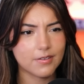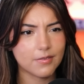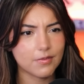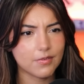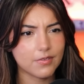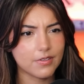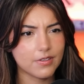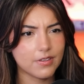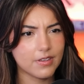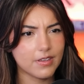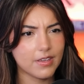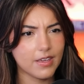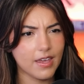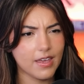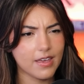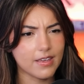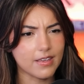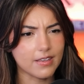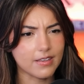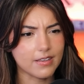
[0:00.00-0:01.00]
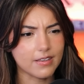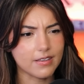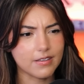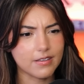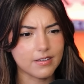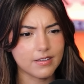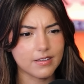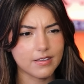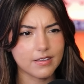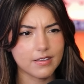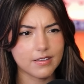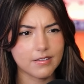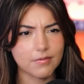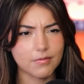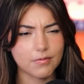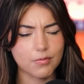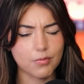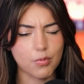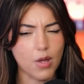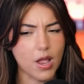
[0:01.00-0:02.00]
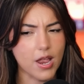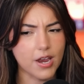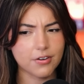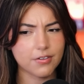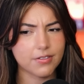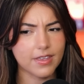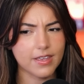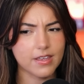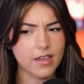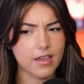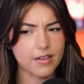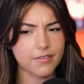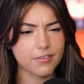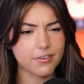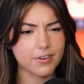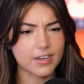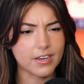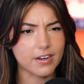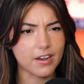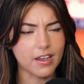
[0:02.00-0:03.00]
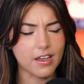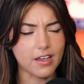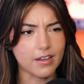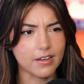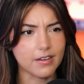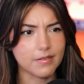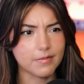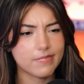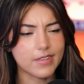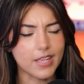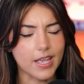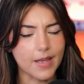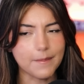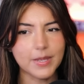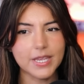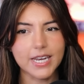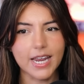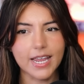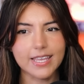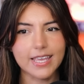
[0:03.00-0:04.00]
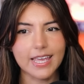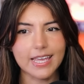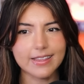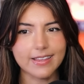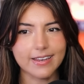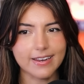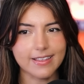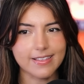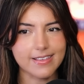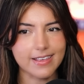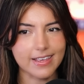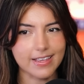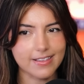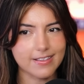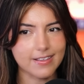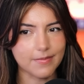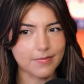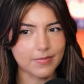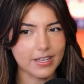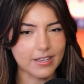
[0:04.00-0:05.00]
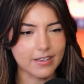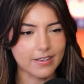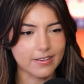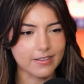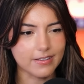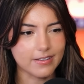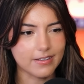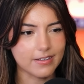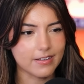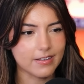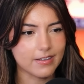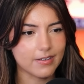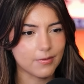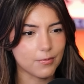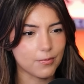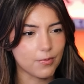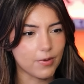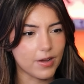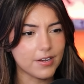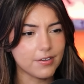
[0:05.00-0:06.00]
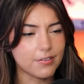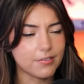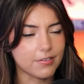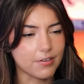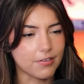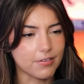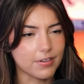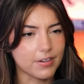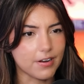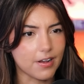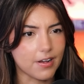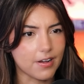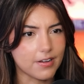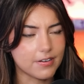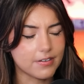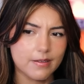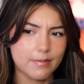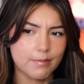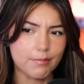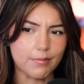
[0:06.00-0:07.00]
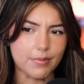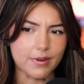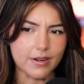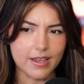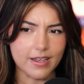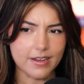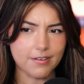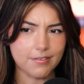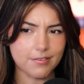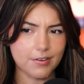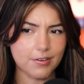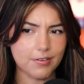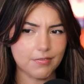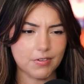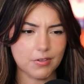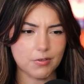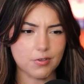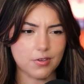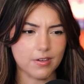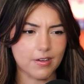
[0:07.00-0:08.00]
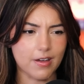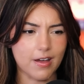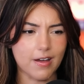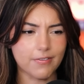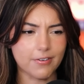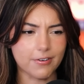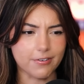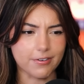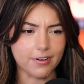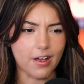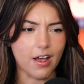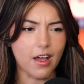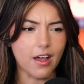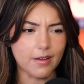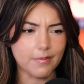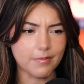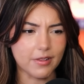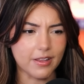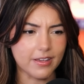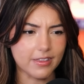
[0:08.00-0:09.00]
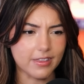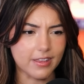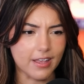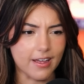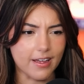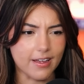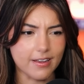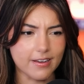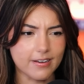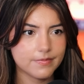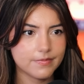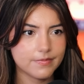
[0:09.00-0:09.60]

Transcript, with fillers: Yeah. Why are they covering it up? I mean, I get that it's like something wild going on, but I don't know if you should cover it up like that.